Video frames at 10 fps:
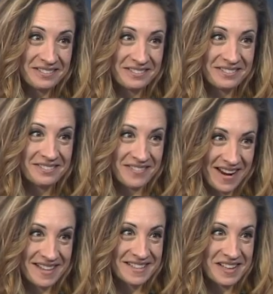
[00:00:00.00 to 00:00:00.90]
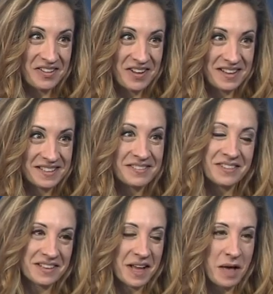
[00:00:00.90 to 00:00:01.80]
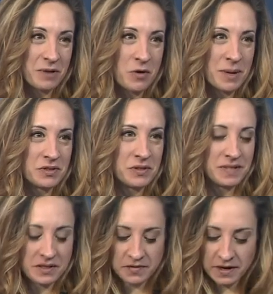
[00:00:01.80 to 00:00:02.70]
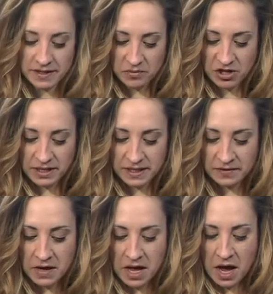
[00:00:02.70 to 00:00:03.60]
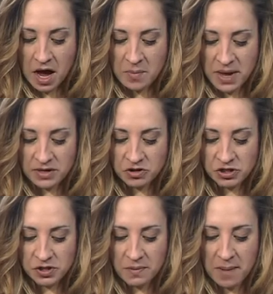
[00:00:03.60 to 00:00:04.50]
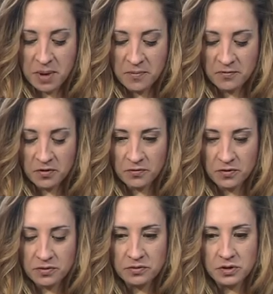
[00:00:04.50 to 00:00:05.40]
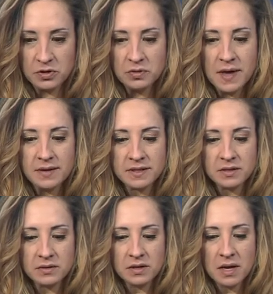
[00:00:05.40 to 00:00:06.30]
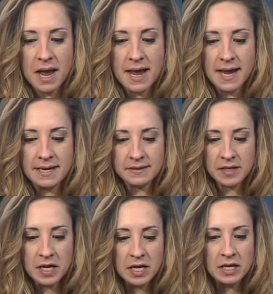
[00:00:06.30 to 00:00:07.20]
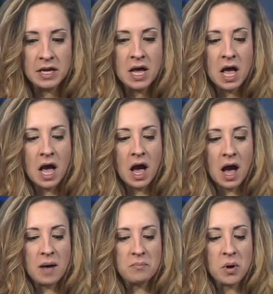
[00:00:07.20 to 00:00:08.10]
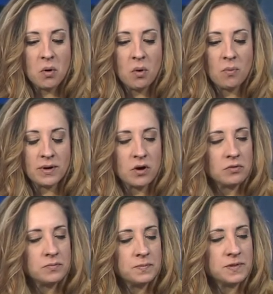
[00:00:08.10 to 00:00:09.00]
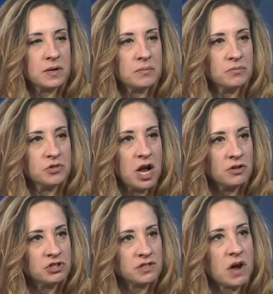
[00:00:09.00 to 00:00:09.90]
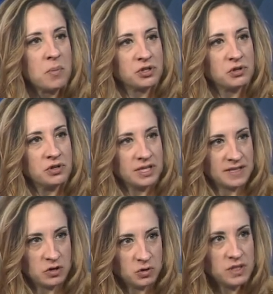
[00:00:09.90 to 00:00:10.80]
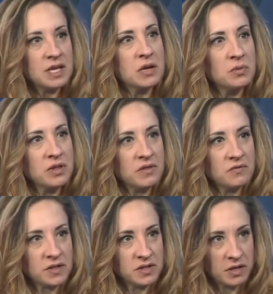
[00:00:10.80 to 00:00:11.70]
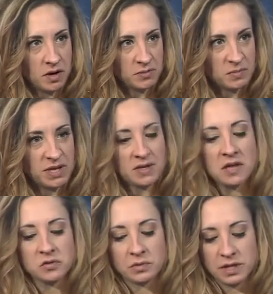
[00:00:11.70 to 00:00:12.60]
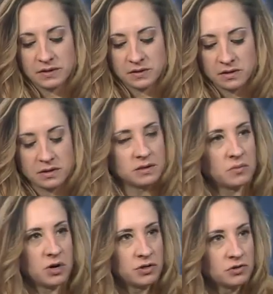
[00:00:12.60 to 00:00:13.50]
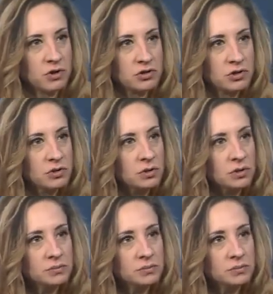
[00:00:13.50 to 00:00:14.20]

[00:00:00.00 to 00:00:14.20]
Mm-hmm. Right. So again, going back to you said it's very subjective. Yeah. And just to wrap up for 2018, what are some challenges and opportunities that you see within the fixed income space as it relates to this and market structure?